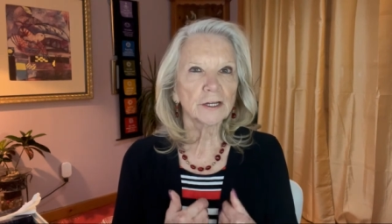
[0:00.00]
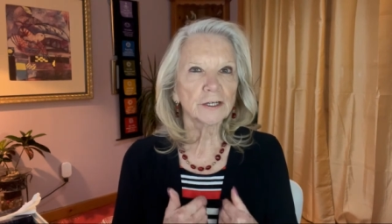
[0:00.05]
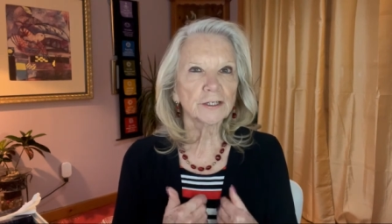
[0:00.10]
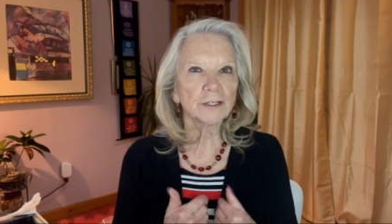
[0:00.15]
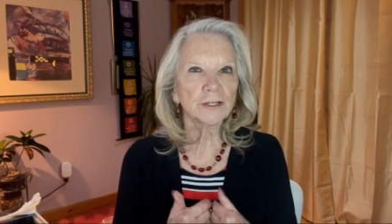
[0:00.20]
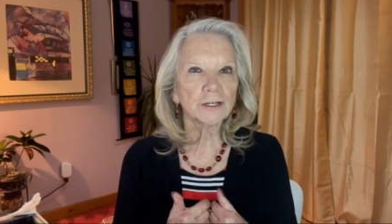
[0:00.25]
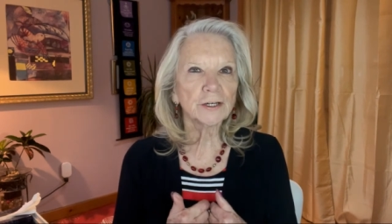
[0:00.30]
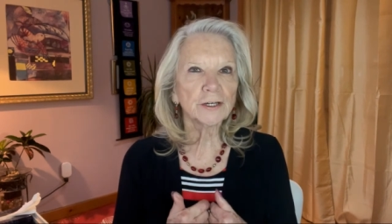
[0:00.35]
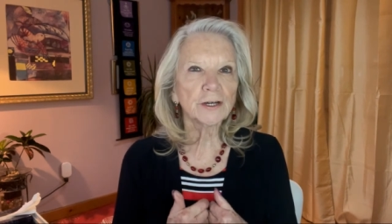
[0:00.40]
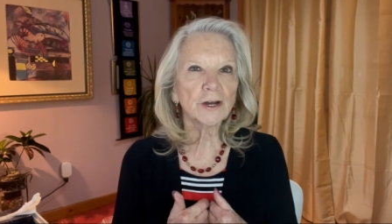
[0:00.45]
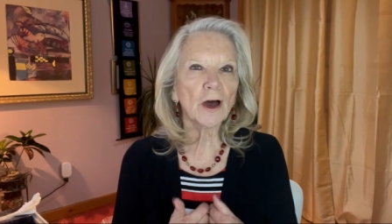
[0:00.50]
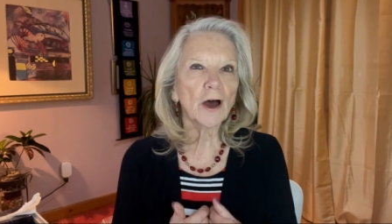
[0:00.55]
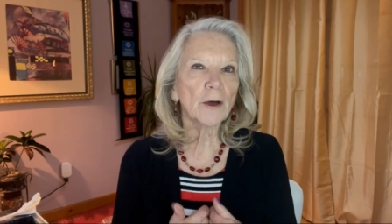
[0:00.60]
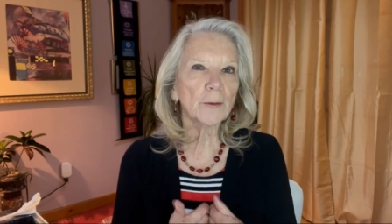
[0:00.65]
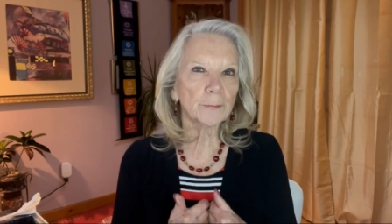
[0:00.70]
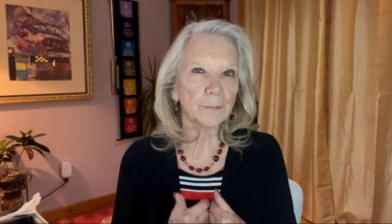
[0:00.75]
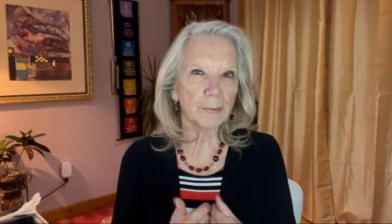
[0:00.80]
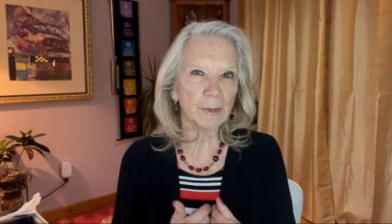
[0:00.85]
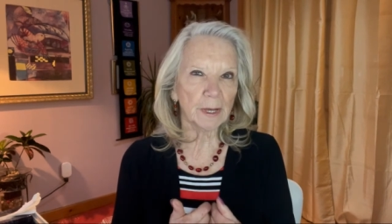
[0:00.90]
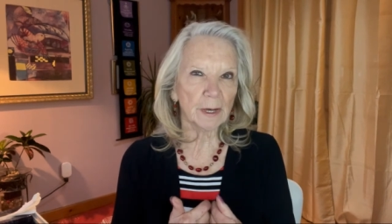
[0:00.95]
to
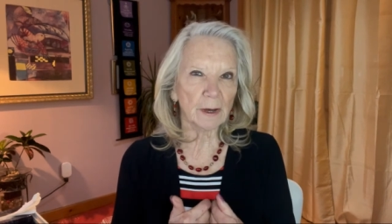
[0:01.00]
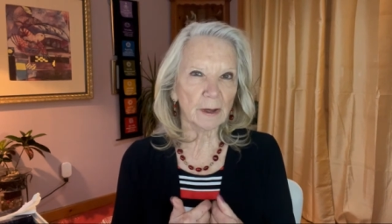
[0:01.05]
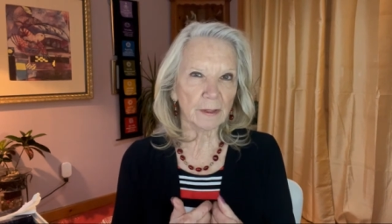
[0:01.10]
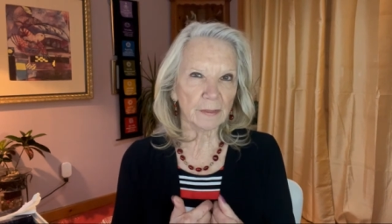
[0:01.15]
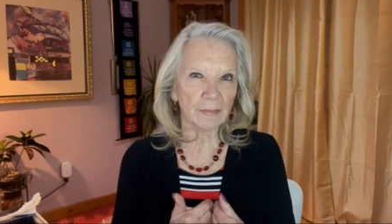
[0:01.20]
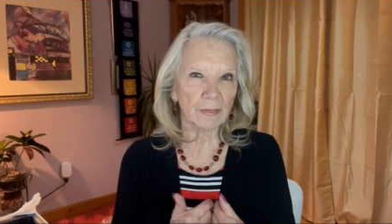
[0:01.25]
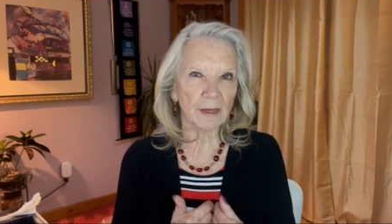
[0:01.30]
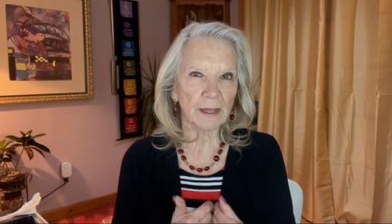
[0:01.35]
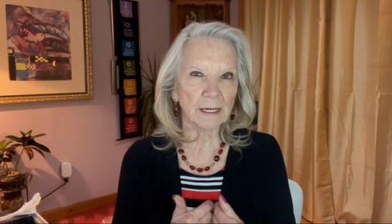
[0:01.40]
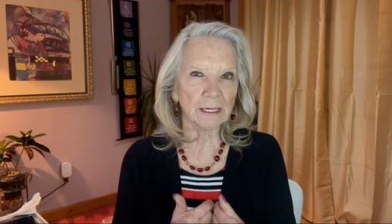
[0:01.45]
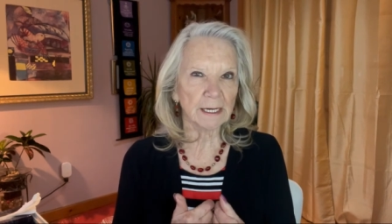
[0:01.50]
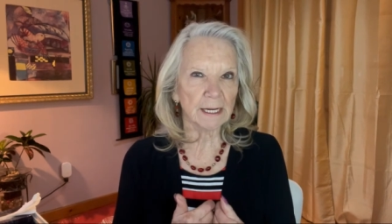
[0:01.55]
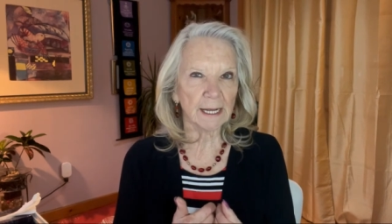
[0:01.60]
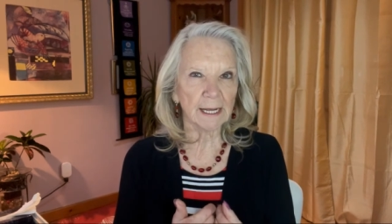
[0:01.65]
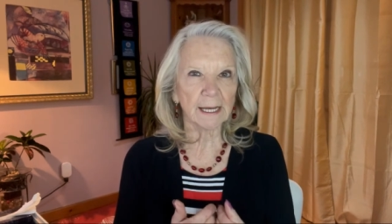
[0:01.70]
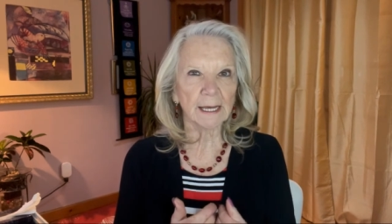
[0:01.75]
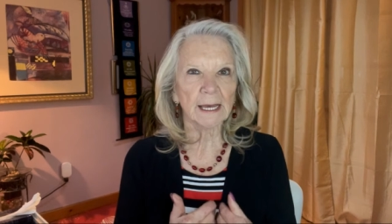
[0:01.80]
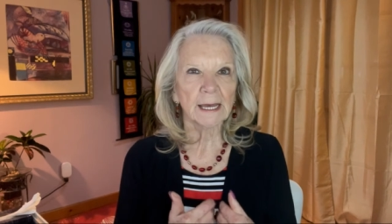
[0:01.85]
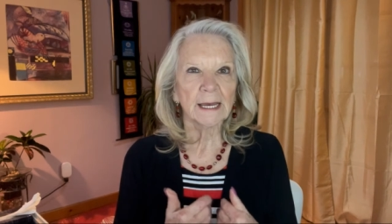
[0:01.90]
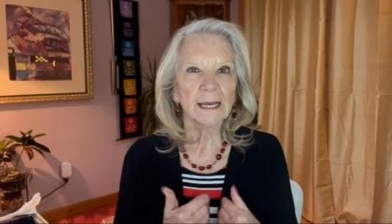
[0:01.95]
not be
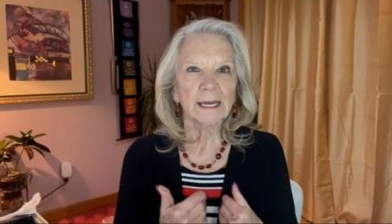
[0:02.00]
authentic.